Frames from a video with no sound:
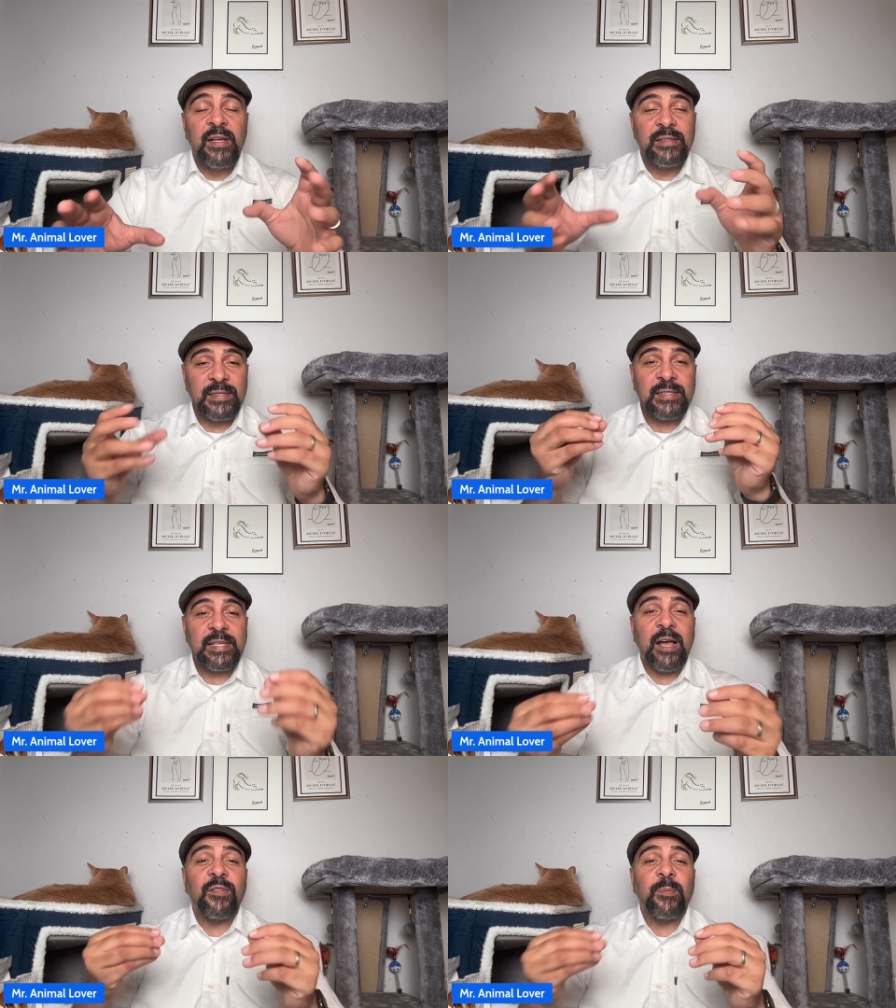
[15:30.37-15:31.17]
This is
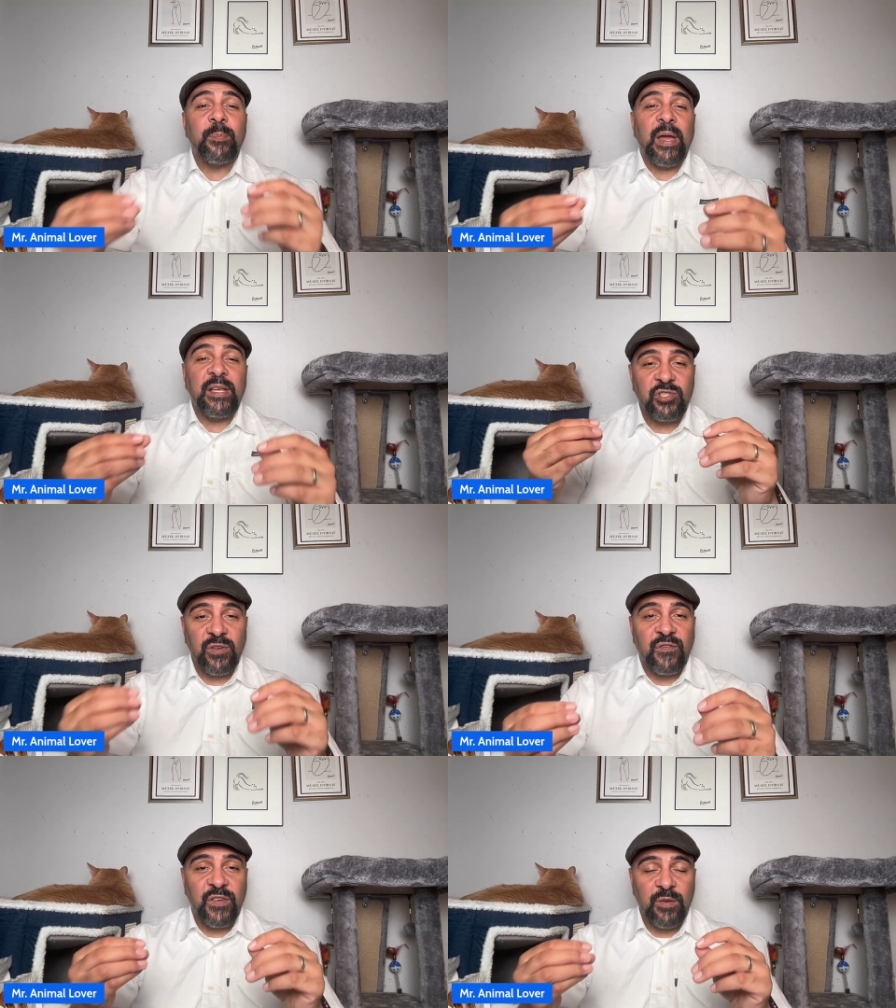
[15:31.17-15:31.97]
how the pet
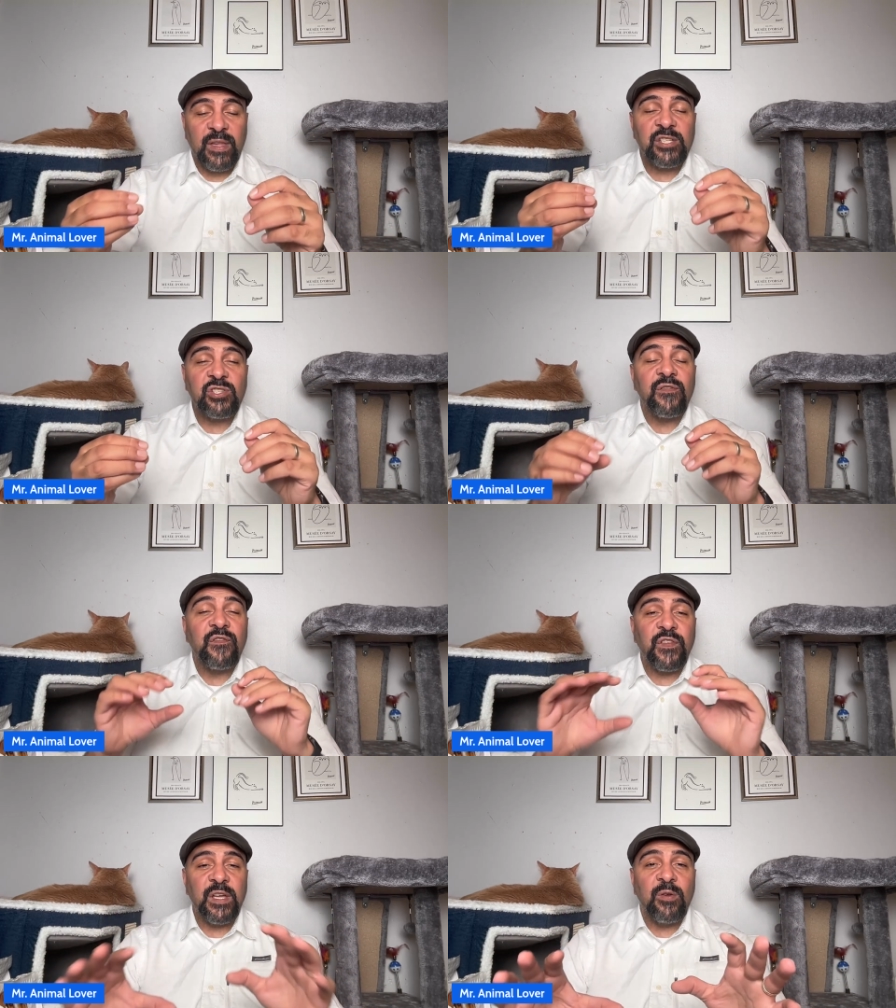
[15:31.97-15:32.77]
should feel. They should
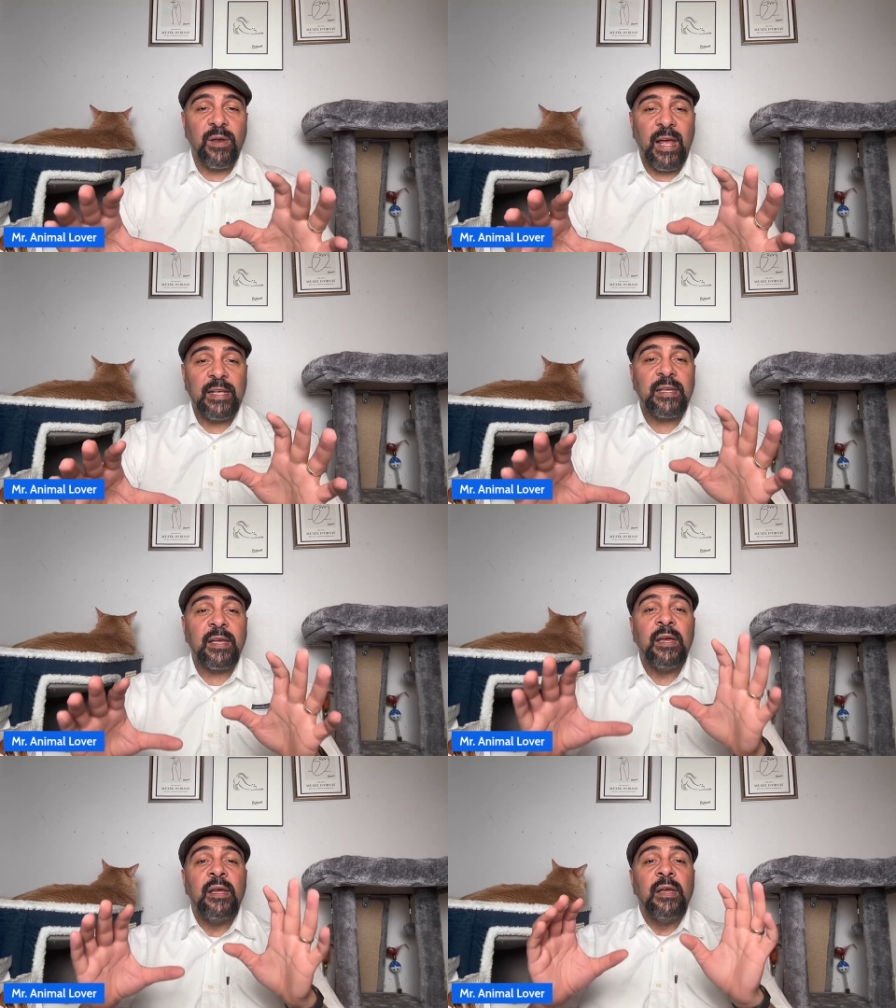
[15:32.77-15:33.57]
feel like
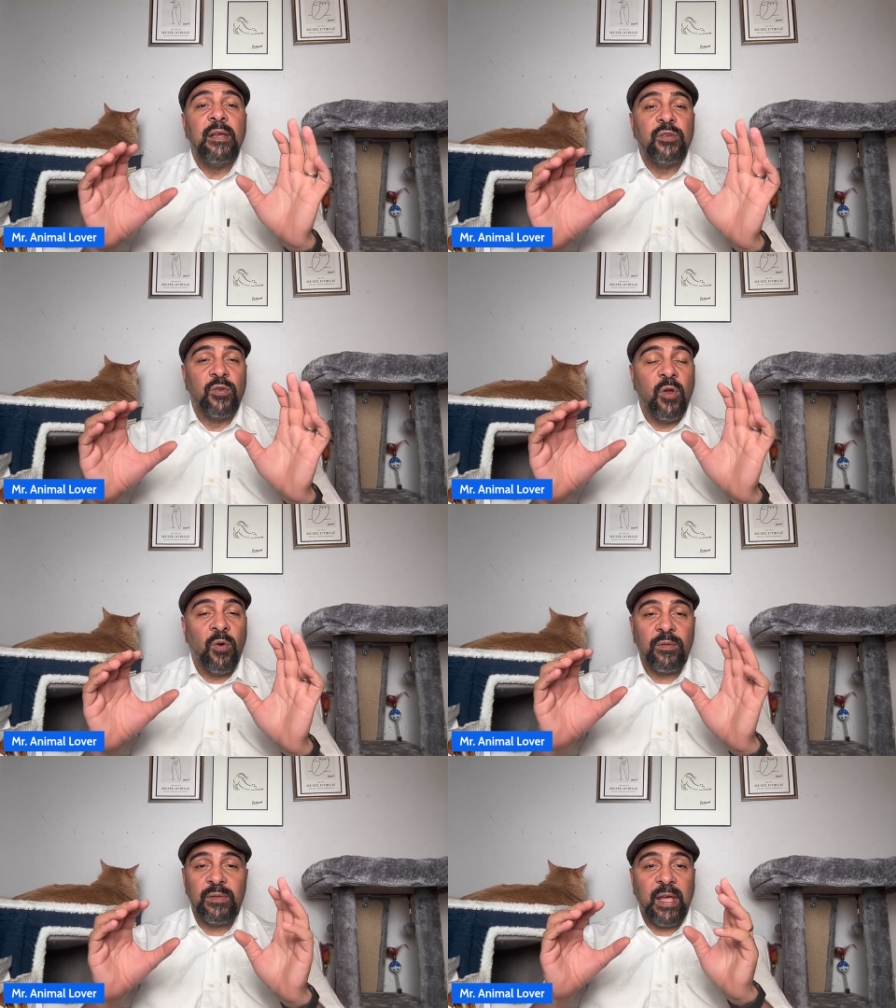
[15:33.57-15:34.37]
they're
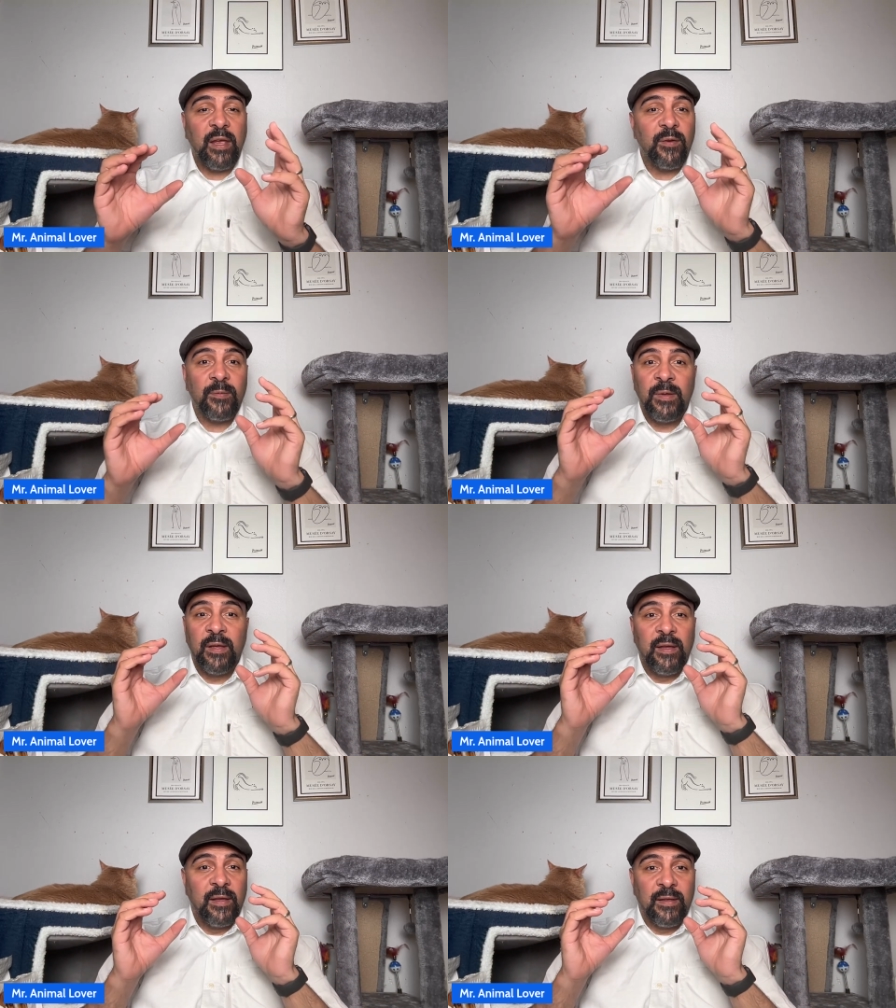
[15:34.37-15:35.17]

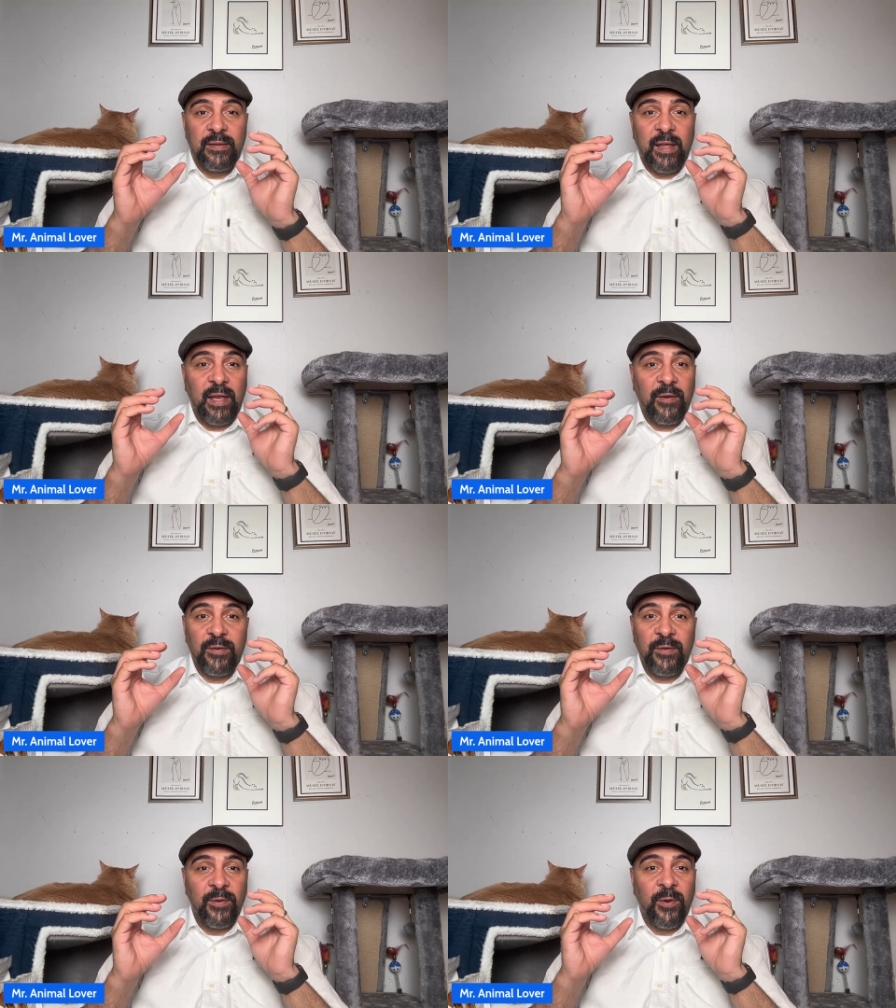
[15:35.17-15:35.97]

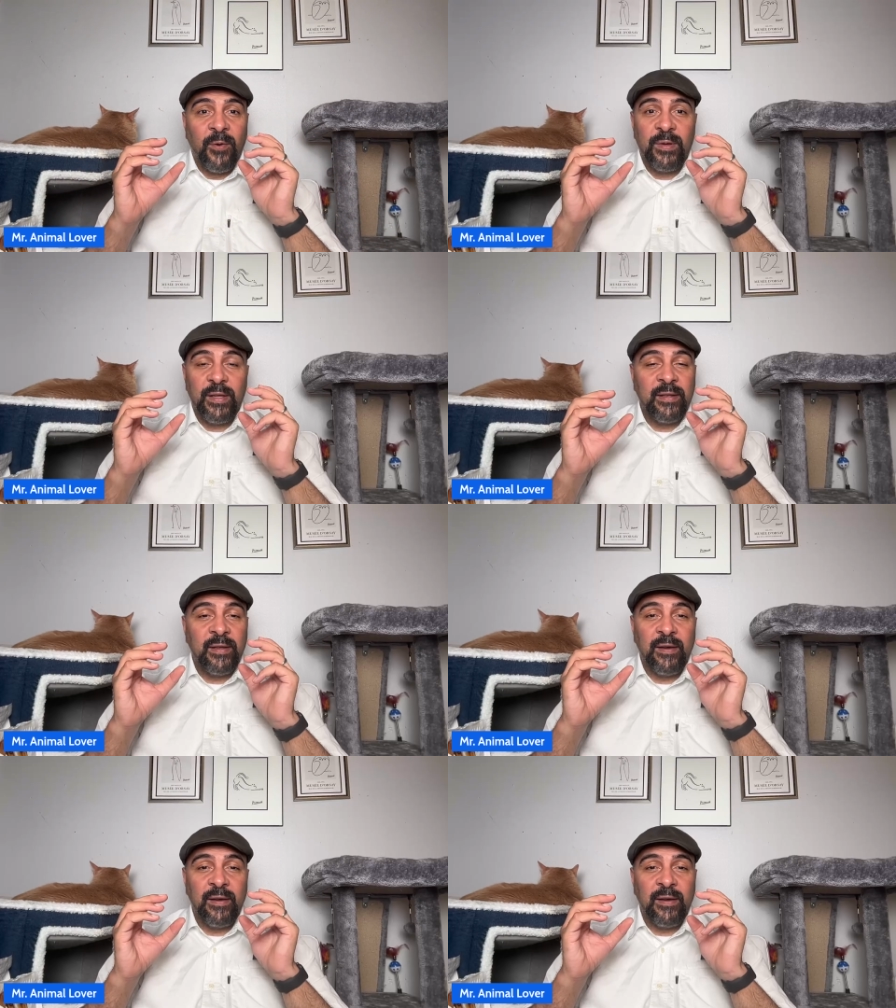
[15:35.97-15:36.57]
in